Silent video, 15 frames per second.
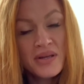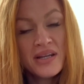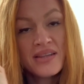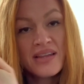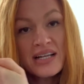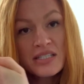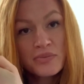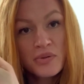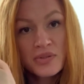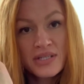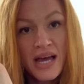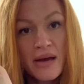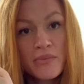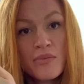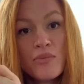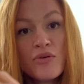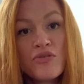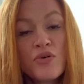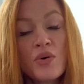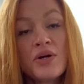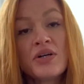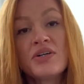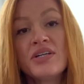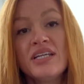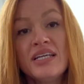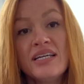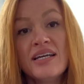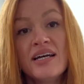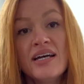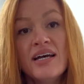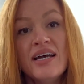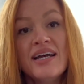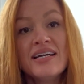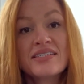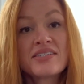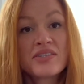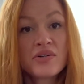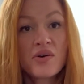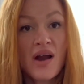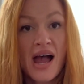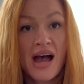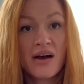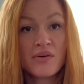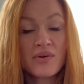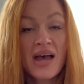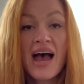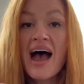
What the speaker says: and that's supposed to happen before your knee hits the ground.